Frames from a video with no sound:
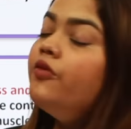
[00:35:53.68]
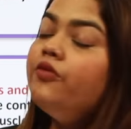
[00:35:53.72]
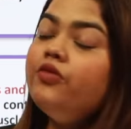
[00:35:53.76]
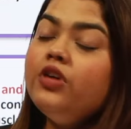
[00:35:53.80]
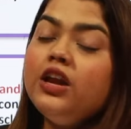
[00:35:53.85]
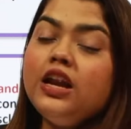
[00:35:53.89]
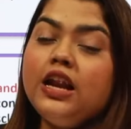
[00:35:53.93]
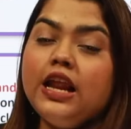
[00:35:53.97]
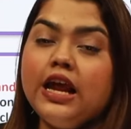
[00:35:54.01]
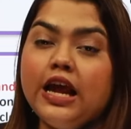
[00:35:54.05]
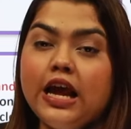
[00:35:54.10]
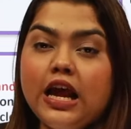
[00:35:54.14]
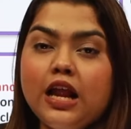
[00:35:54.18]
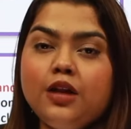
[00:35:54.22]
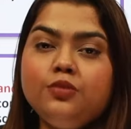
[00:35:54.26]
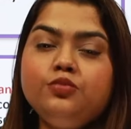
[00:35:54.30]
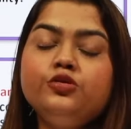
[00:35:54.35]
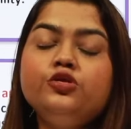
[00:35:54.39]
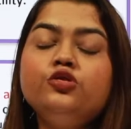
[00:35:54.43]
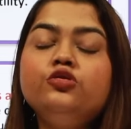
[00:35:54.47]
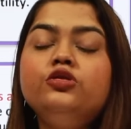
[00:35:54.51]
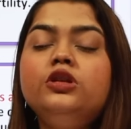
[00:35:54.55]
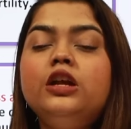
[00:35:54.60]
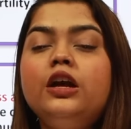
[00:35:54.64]
will
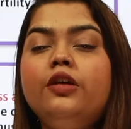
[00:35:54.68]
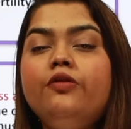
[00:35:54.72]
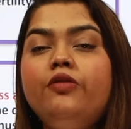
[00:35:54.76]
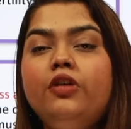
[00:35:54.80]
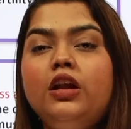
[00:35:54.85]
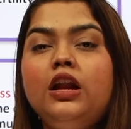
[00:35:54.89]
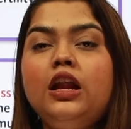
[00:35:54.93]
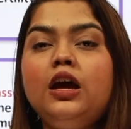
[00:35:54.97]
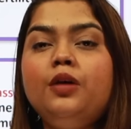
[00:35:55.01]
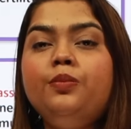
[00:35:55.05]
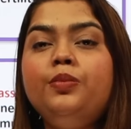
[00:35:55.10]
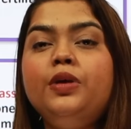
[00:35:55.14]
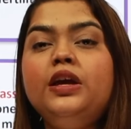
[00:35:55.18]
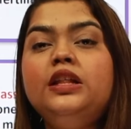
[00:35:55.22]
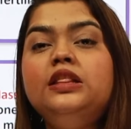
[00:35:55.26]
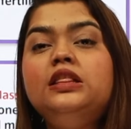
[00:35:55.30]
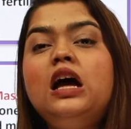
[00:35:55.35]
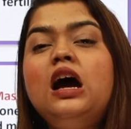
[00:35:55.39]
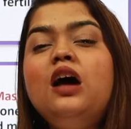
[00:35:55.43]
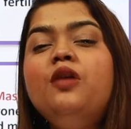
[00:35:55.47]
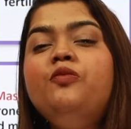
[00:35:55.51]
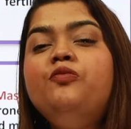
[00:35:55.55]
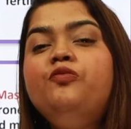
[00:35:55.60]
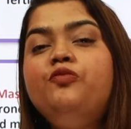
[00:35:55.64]
help to develop in
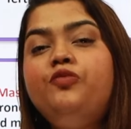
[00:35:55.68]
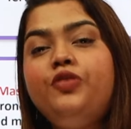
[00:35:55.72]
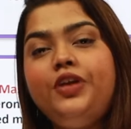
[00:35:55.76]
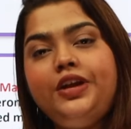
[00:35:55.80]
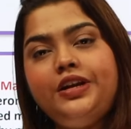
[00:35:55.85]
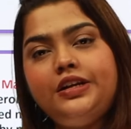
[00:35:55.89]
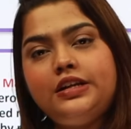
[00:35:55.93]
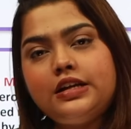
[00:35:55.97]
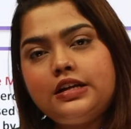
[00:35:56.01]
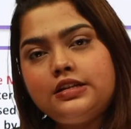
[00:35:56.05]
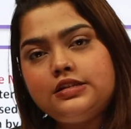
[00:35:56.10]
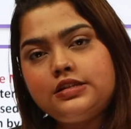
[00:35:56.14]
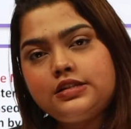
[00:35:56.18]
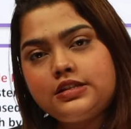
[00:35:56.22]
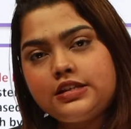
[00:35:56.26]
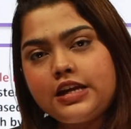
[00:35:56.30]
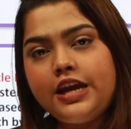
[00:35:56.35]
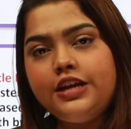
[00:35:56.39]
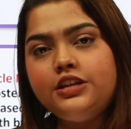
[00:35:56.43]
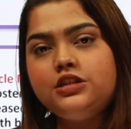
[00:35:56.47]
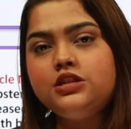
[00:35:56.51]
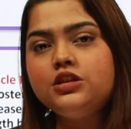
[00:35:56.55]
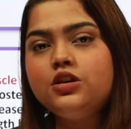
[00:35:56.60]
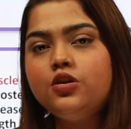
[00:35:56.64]
the fetal
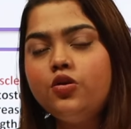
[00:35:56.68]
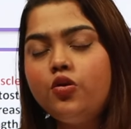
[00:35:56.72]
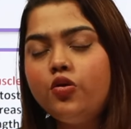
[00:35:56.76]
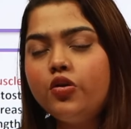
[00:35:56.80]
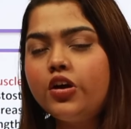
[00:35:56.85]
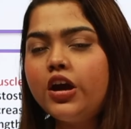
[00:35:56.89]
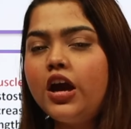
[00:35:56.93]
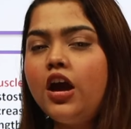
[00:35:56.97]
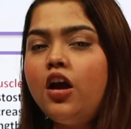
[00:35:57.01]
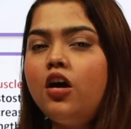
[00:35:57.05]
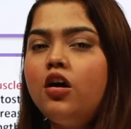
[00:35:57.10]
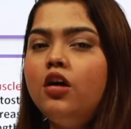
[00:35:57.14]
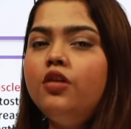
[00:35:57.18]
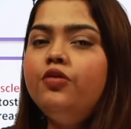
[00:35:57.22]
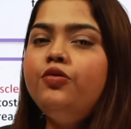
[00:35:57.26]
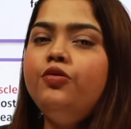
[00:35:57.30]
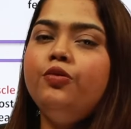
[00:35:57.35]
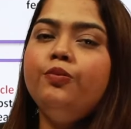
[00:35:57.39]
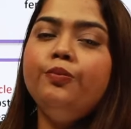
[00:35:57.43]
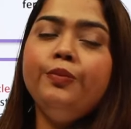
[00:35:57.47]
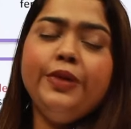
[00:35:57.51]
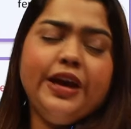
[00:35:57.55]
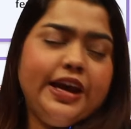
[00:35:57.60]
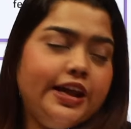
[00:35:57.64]
stage, okay, of
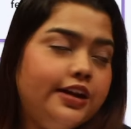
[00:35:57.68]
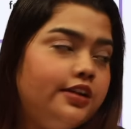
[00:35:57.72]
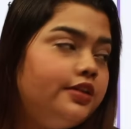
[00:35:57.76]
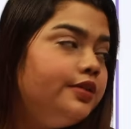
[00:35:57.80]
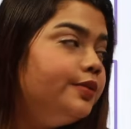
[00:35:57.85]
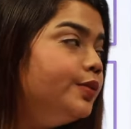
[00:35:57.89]
male.